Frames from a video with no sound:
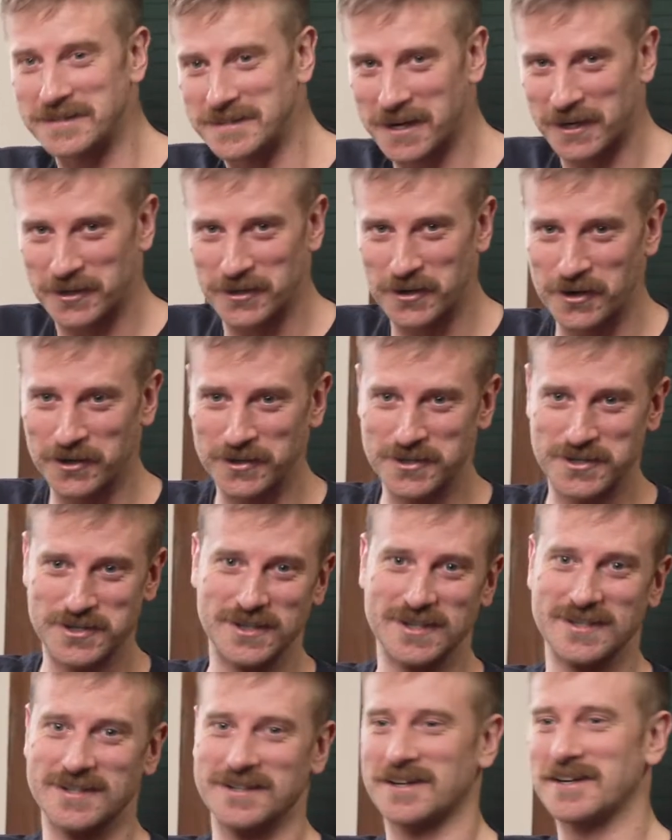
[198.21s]
and
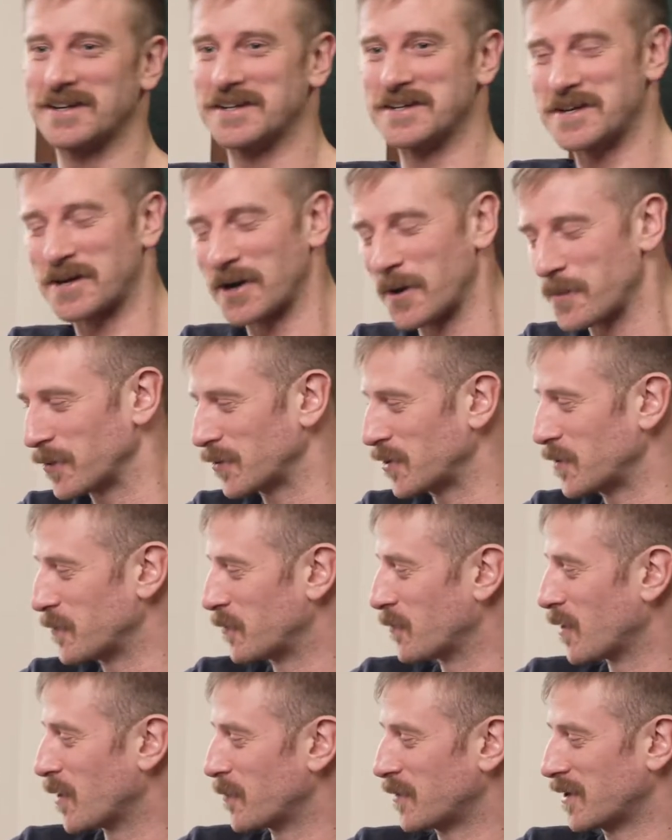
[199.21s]
technologies that can decouple
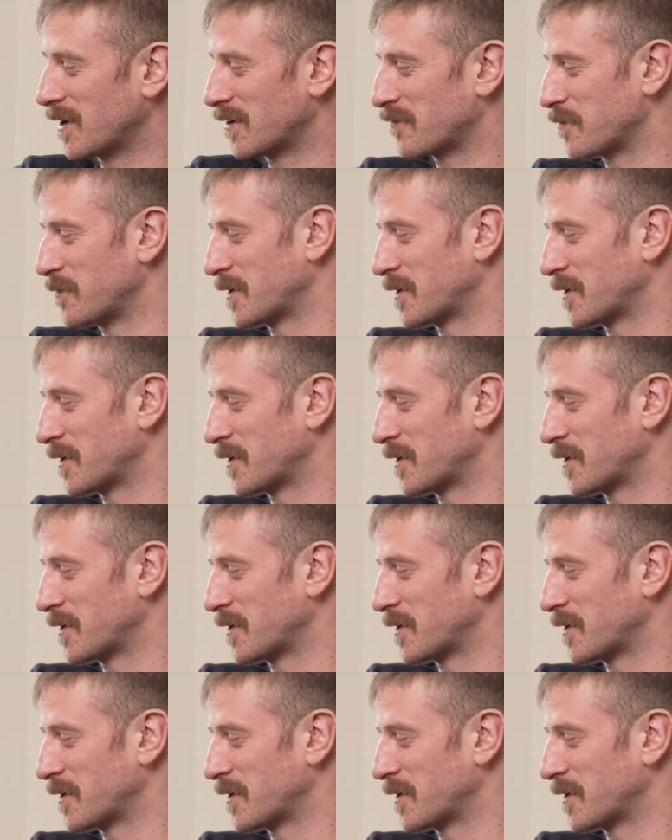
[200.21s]
human well-being